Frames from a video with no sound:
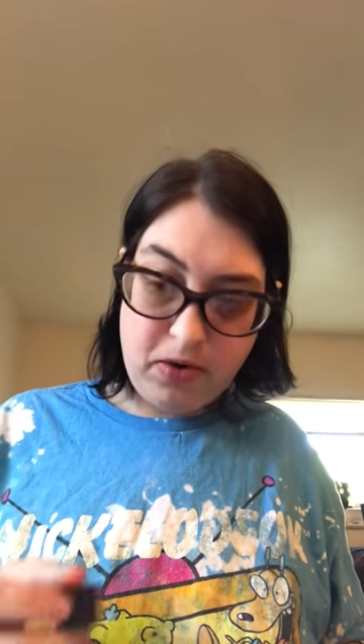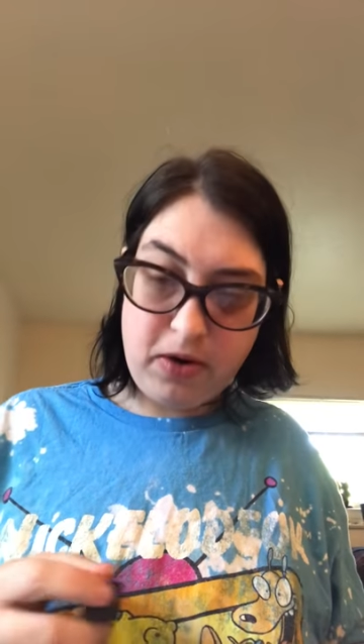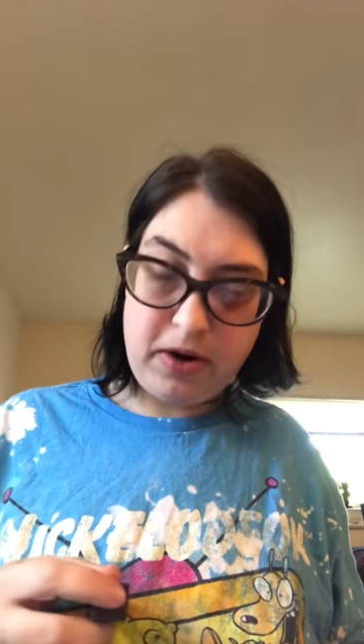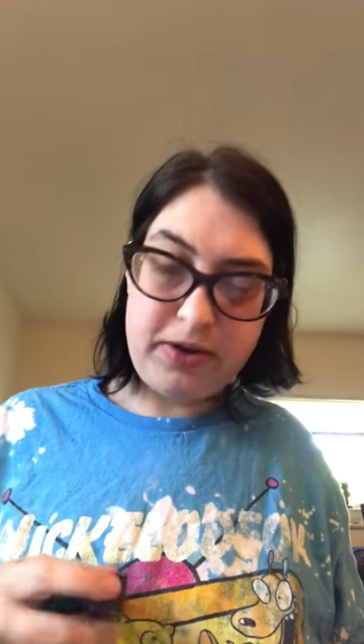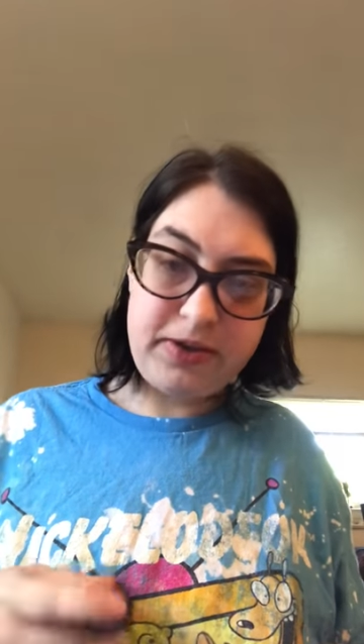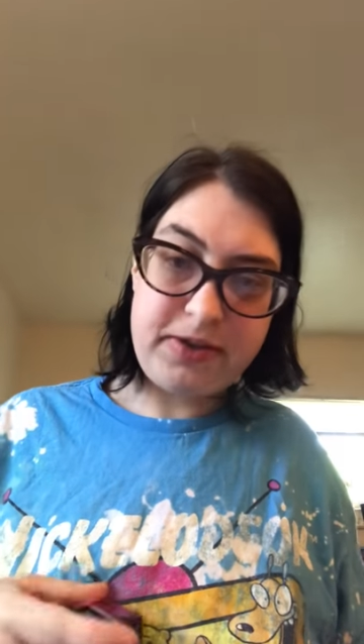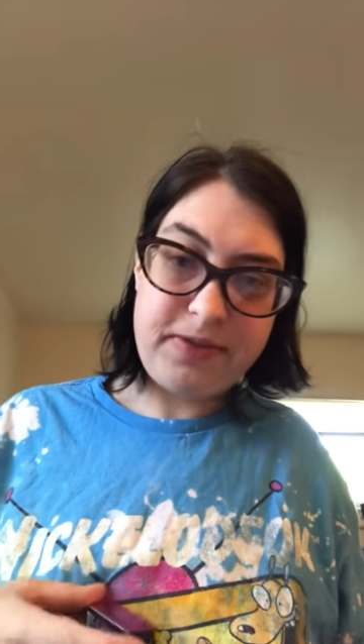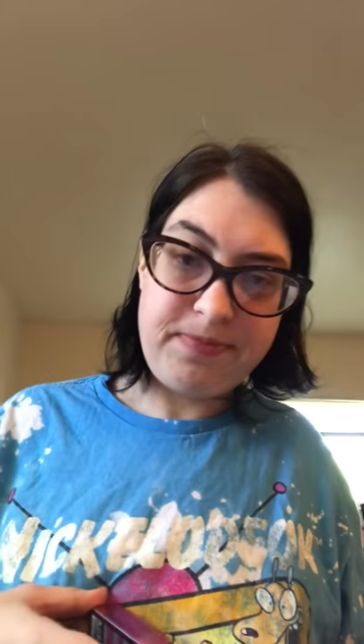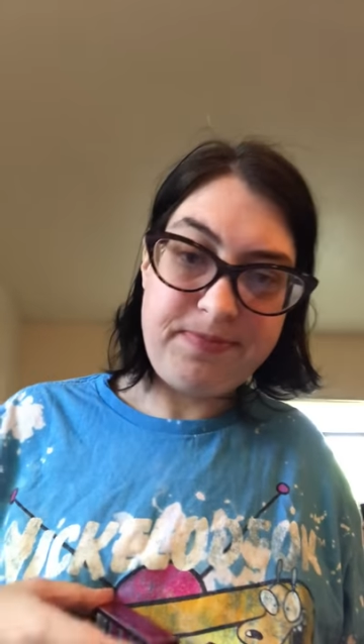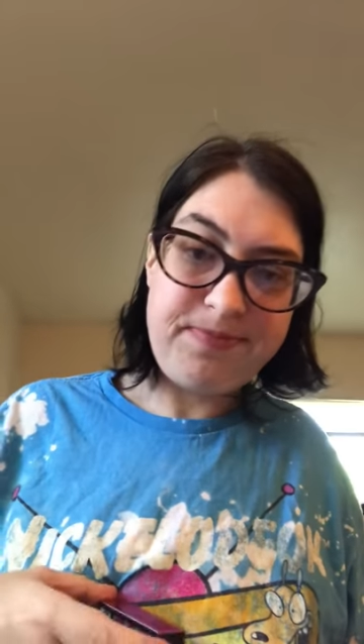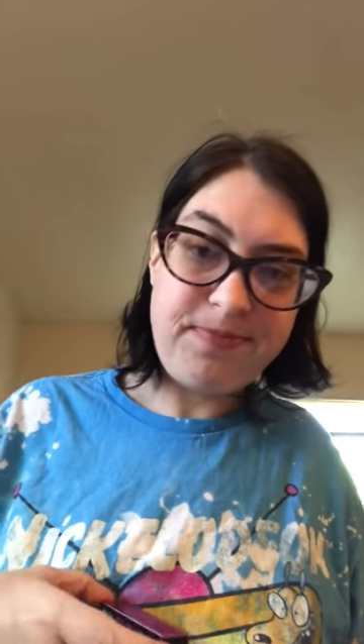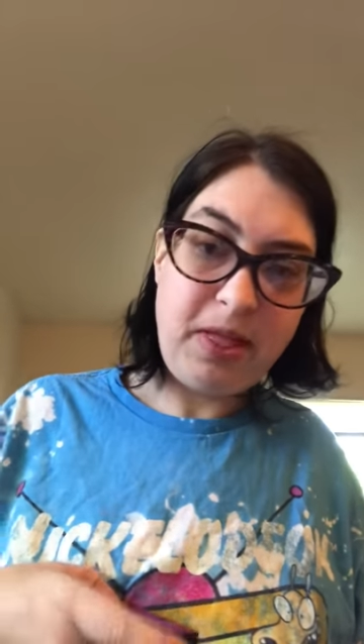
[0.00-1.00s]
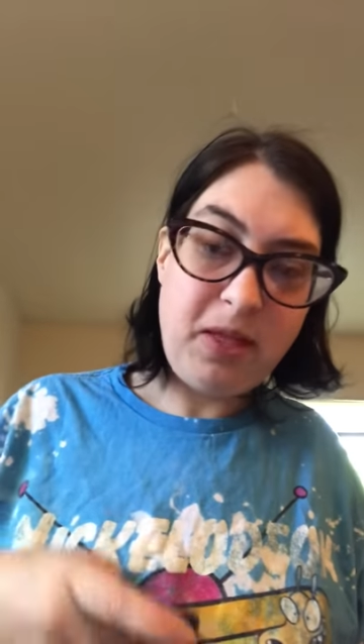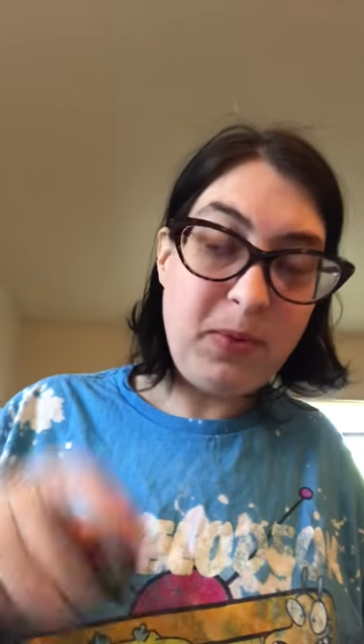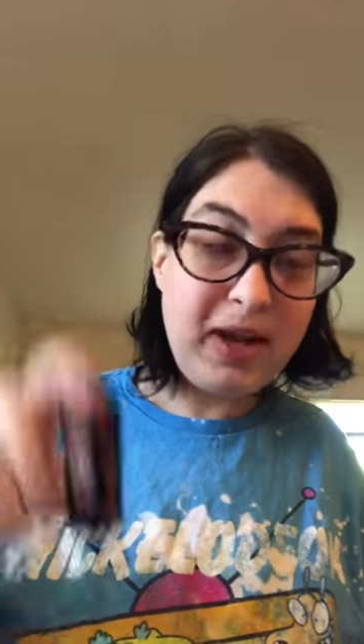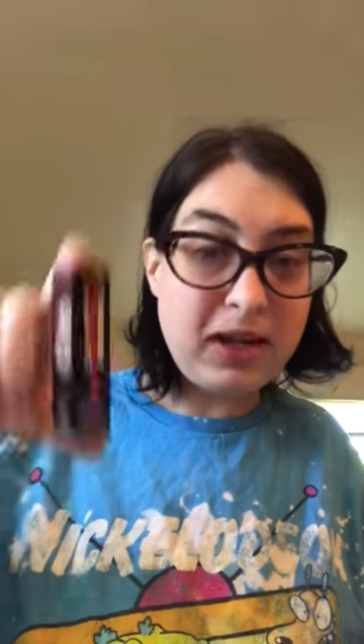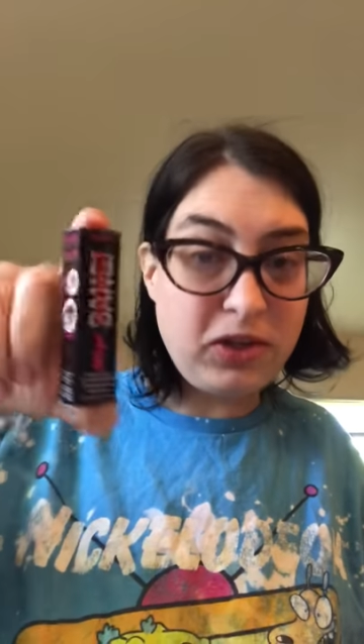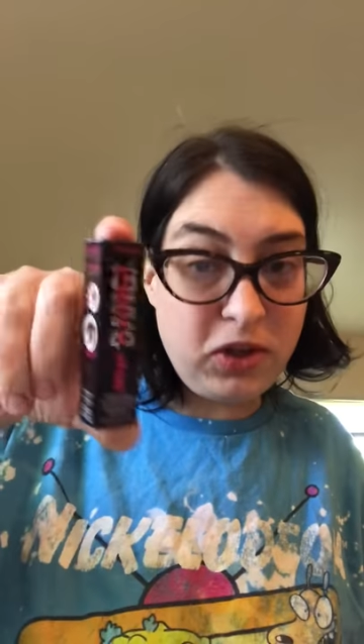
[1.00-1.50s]
course,
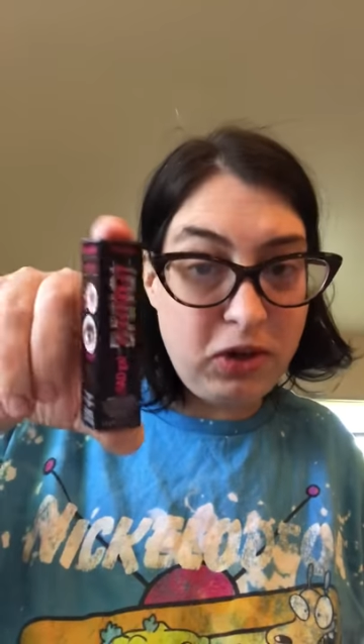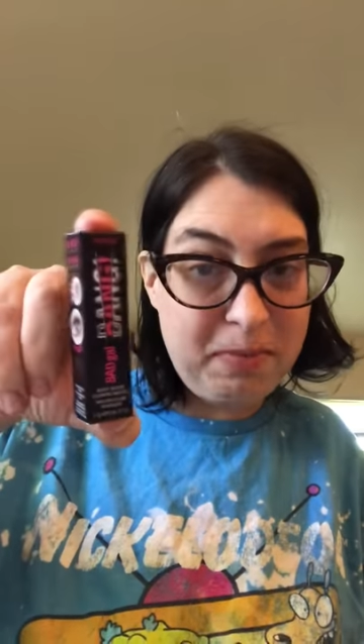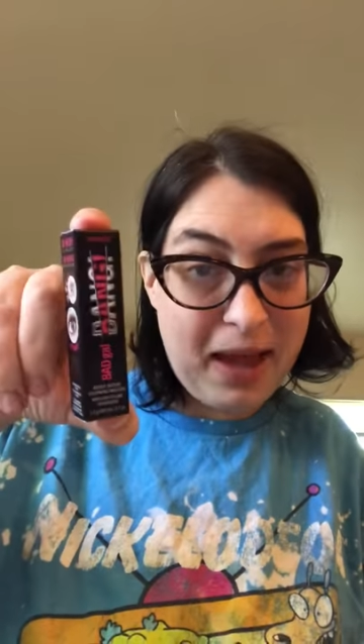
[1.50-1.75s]
we get two